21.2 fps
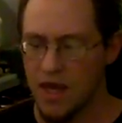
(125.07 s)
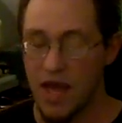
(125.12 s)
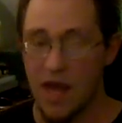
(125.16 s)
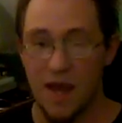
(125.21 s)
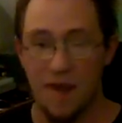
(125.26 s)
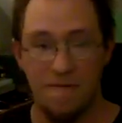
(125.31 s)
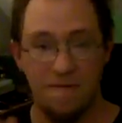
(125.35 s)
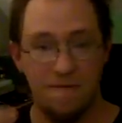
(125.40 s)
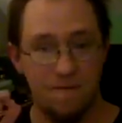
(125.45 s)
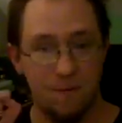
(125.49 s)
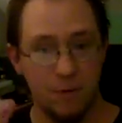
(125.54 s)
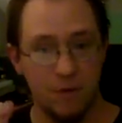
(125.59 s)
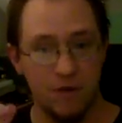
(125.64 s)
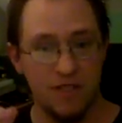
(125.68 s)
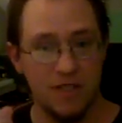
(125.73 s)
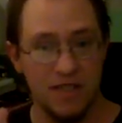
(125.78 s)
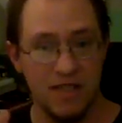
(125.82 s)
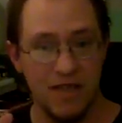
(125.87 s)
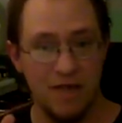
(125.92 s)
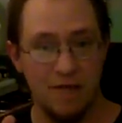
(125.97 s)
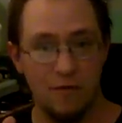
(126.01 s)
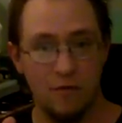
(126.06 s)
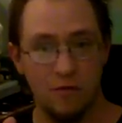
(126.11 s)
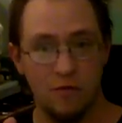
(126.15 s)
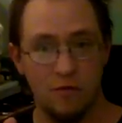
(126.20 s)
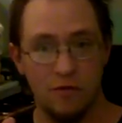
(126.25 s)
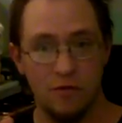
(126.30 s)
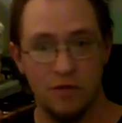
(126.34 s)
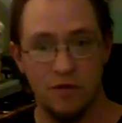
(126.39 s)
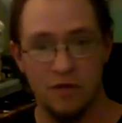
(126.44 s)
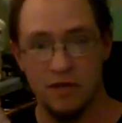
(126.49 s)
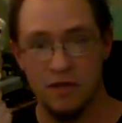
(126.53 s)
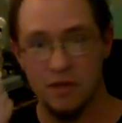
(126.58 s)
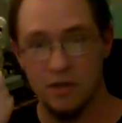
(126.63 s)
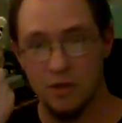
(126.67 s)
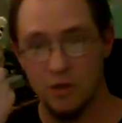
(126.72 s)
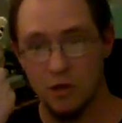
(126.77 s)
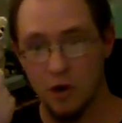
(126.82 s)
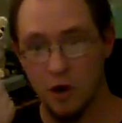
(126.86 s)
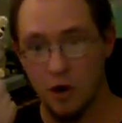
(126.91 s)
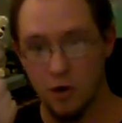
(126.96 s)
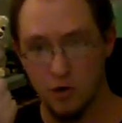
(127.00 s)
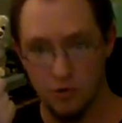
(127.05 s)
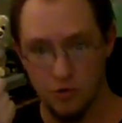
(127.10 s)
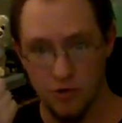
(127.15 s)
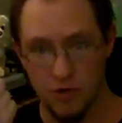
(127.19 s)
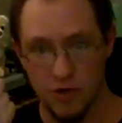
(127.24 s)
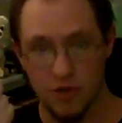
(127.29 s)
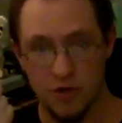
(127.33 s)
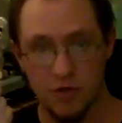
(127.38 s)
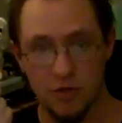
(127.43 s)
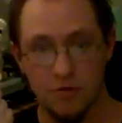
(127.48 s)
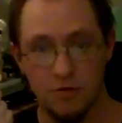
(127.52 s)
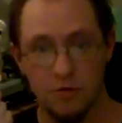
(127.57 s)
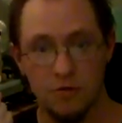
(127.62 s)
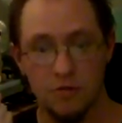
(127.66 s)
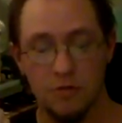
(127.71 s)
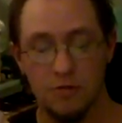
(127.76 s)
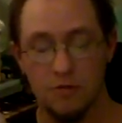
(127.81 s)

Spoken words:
A first level cartridge,